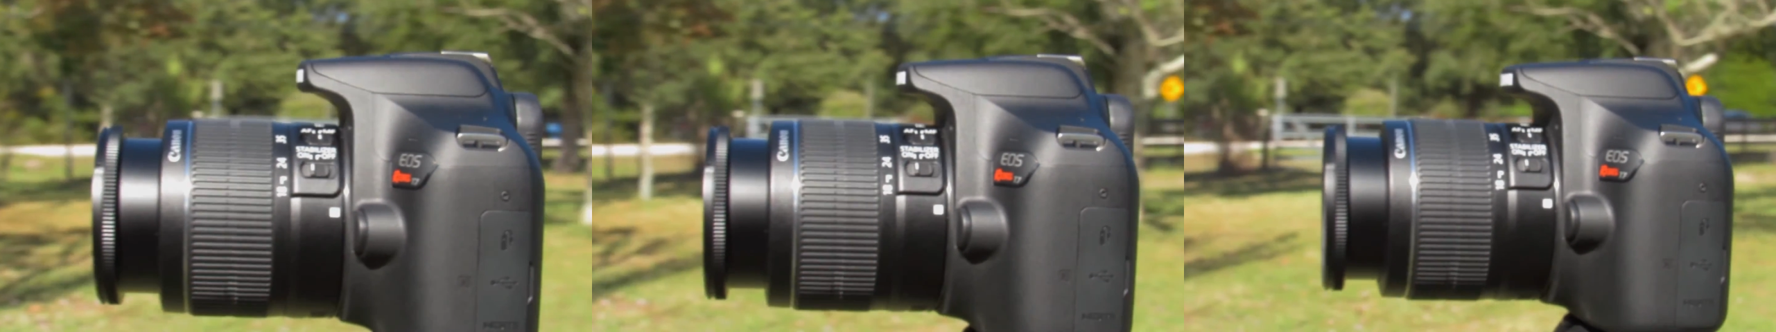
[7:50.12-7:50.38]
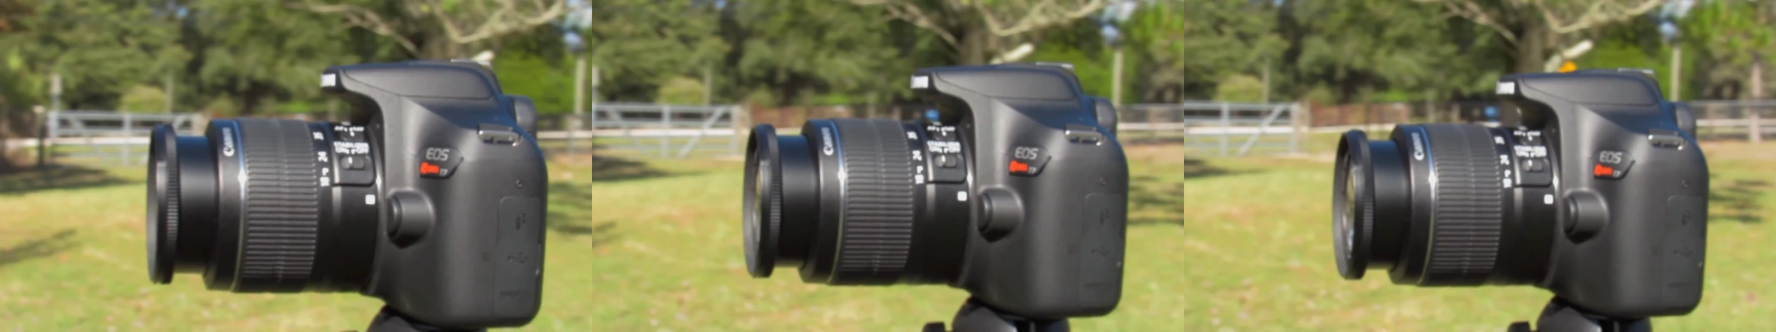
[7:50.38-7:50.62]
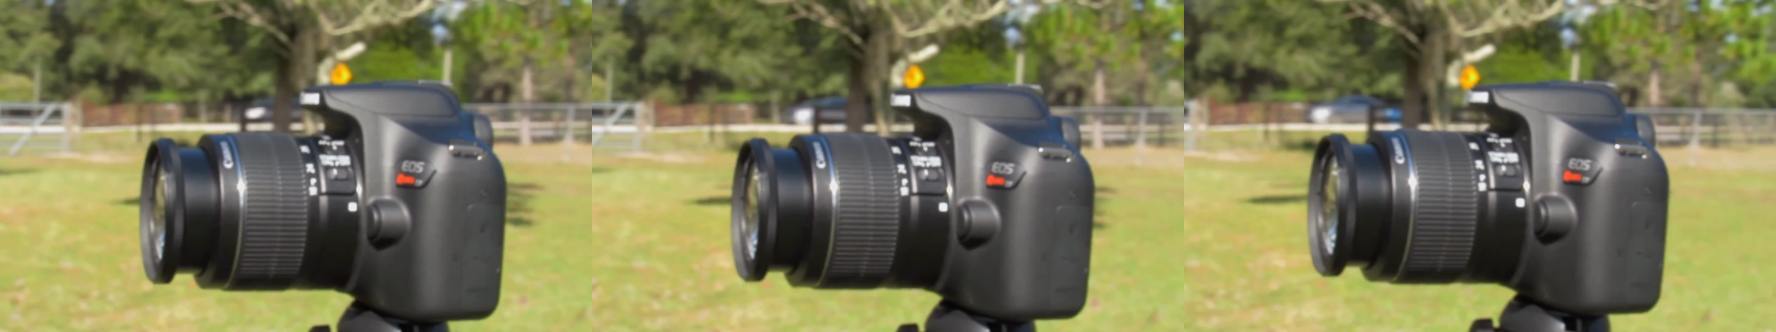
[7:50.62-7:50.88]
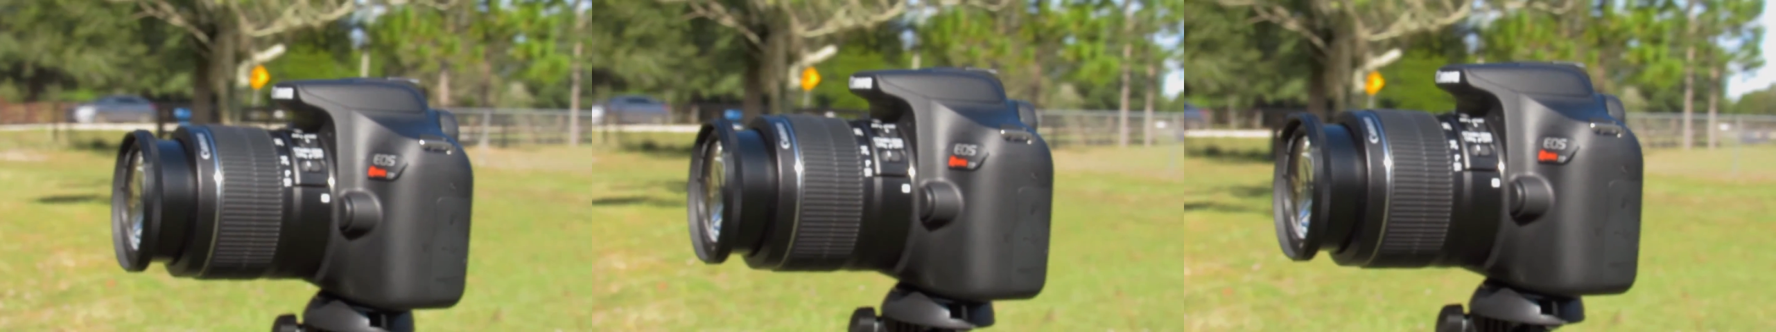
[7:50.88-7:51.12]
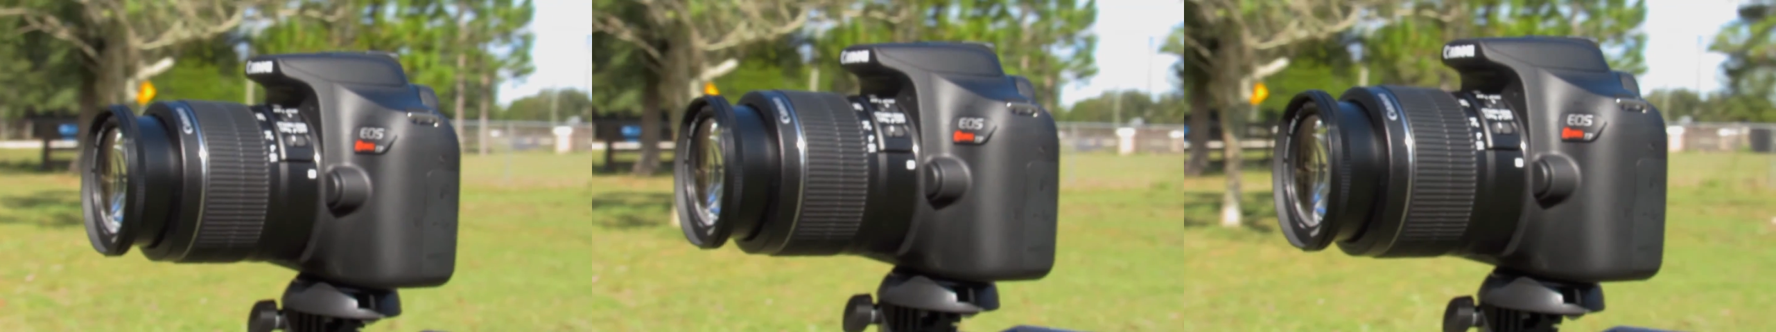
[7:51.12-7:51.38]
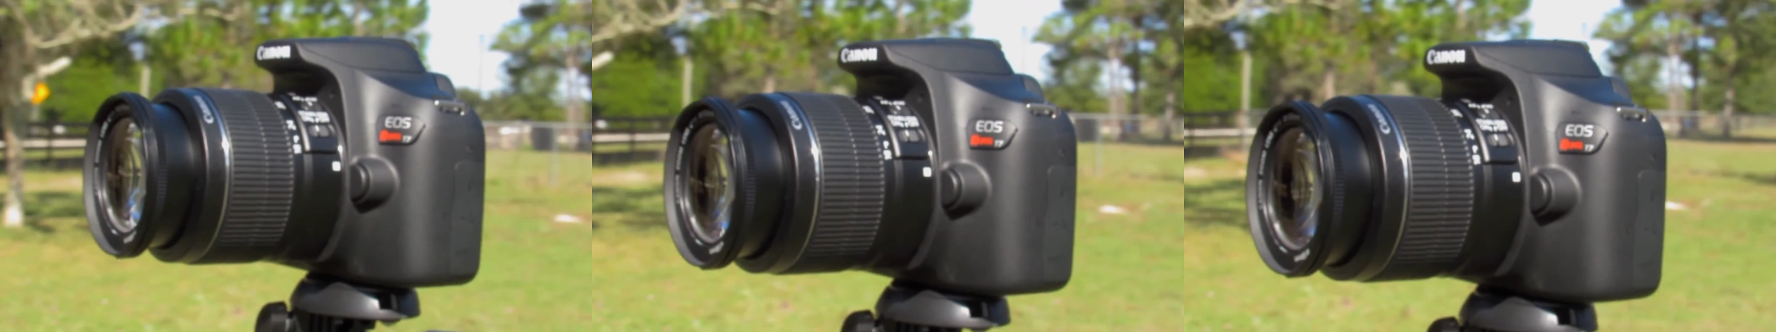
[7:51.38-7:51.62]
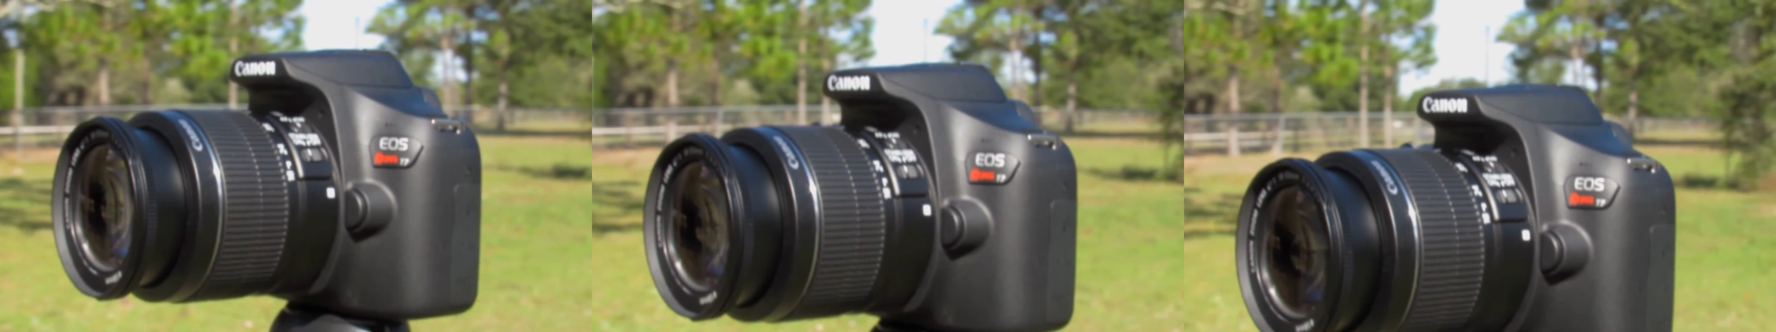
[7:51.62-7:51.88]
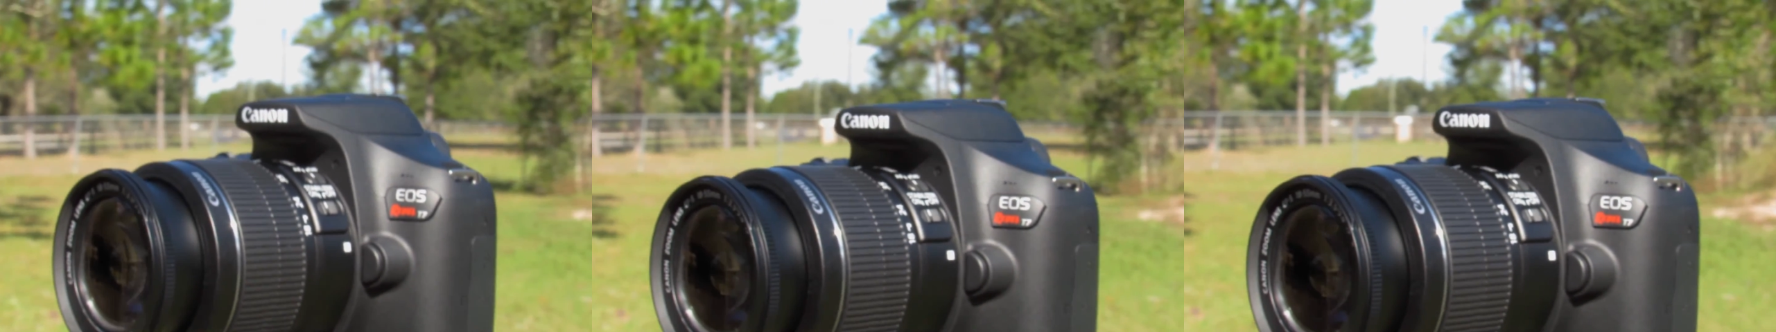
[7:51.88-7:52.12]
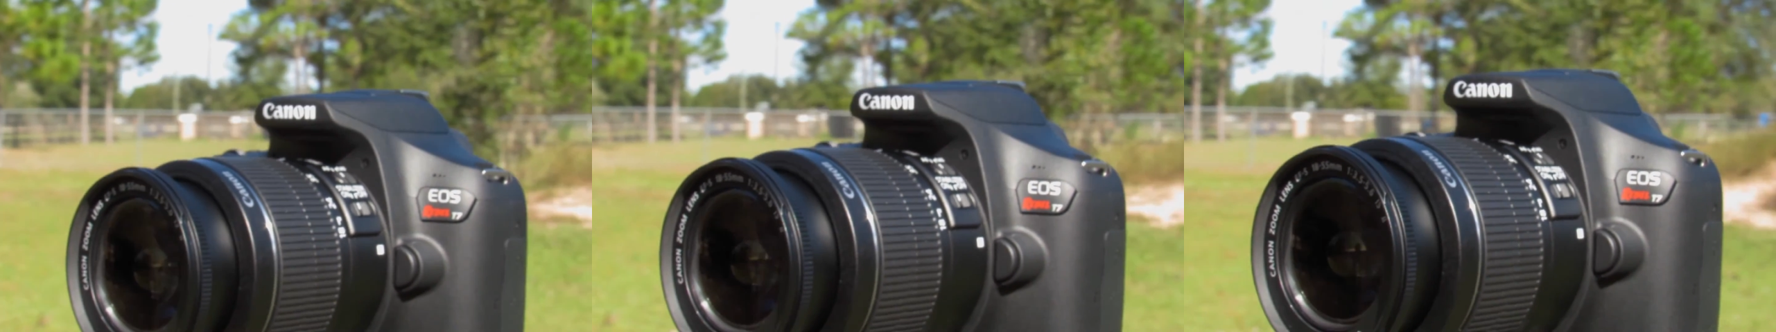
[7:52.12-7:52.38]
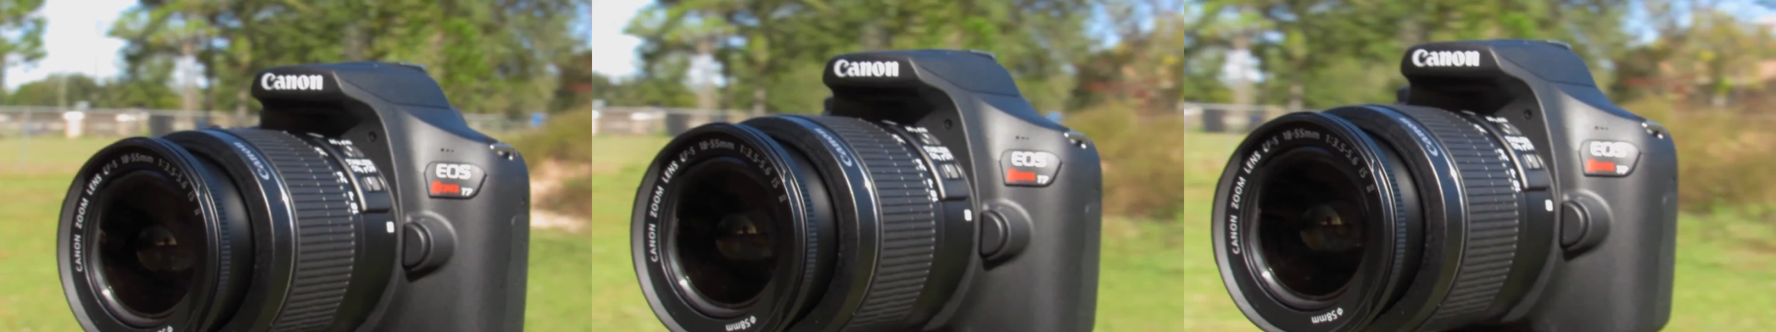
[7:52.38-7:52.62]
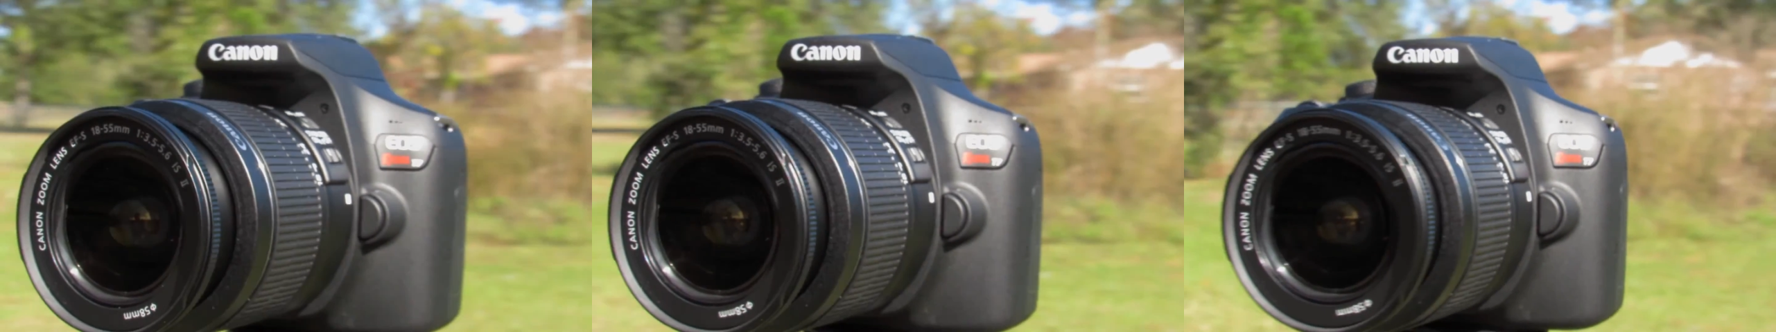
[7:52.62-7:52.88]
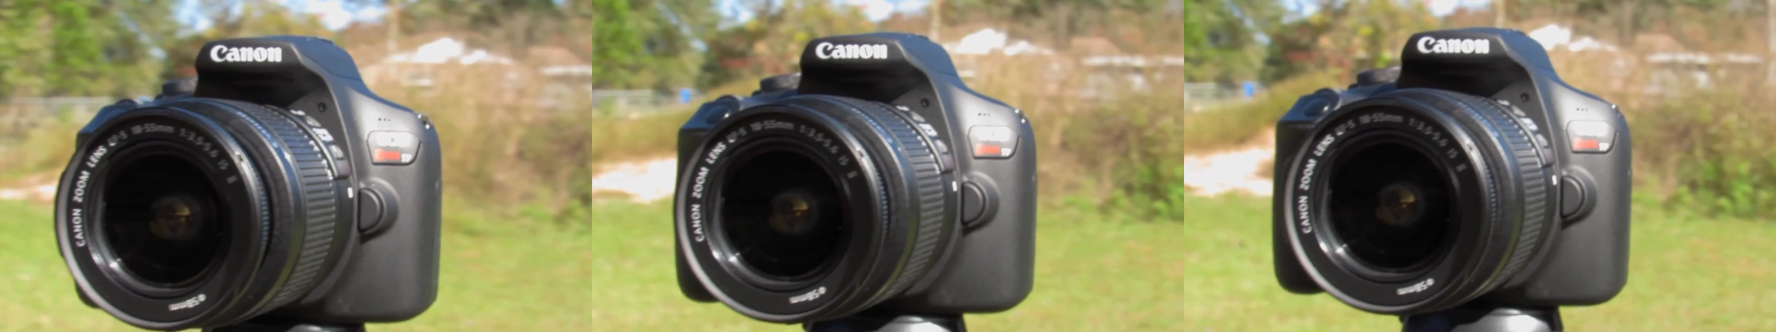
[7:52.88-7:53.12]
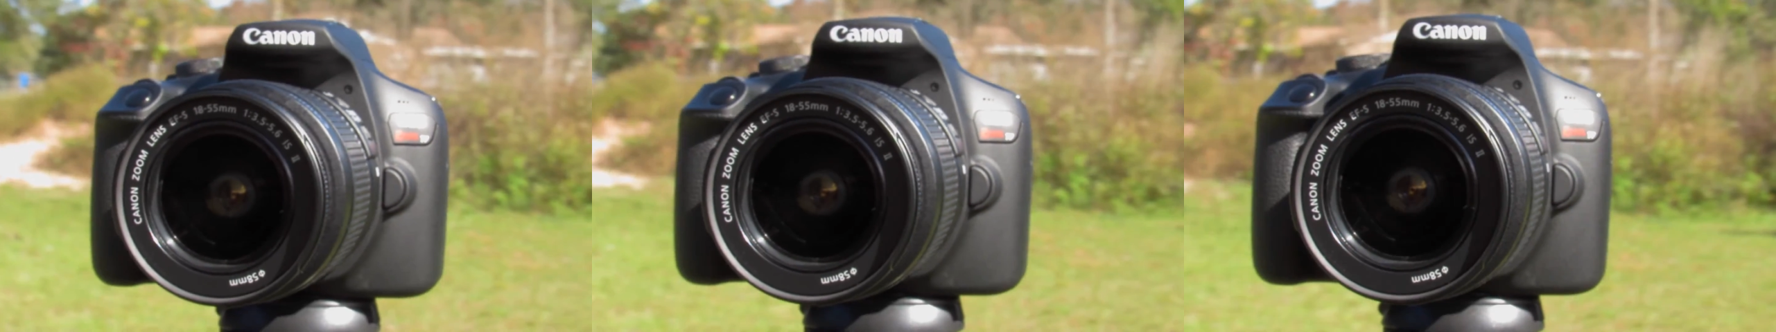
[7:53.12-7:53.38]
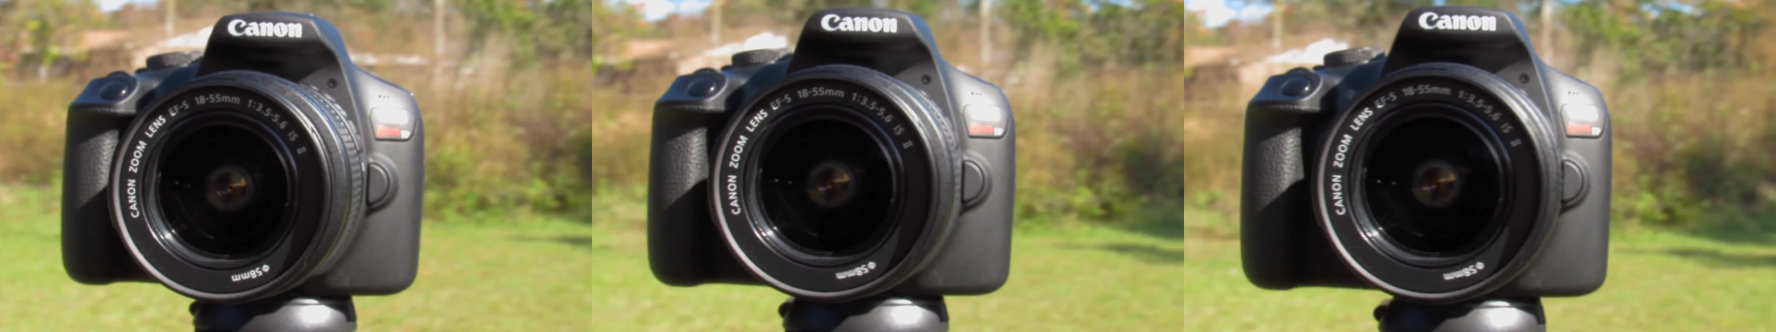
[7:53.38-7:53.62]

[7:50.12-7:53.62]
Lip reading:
Nobody's mouth can be seen.